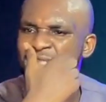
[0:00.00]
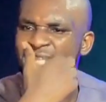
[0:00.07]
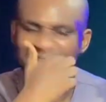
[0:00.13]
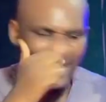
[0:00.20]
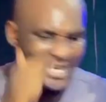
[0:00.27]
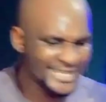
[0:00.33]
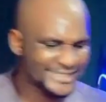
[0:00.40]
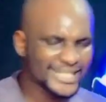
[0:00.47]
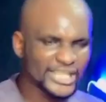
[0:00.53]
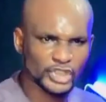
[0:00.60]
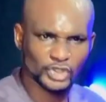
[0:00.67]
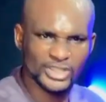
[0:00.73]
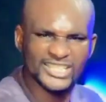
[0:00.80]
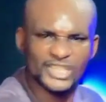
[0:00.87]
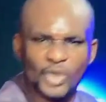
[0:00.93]
says. It says,
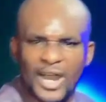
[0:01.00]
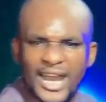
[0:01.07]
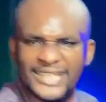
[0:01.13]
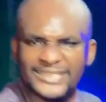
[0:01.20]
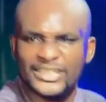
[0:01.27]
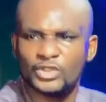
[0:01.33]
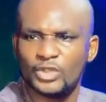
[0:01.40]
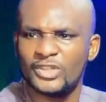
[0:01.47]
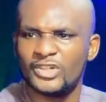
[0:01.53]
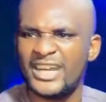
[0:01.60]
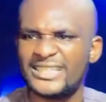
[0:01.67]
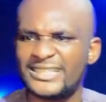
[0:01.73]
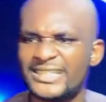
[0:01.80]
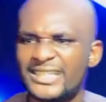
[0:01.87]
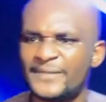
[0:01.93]
stretch your hands into the Red
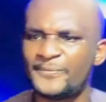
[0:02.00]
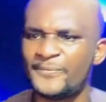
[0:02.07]
Sea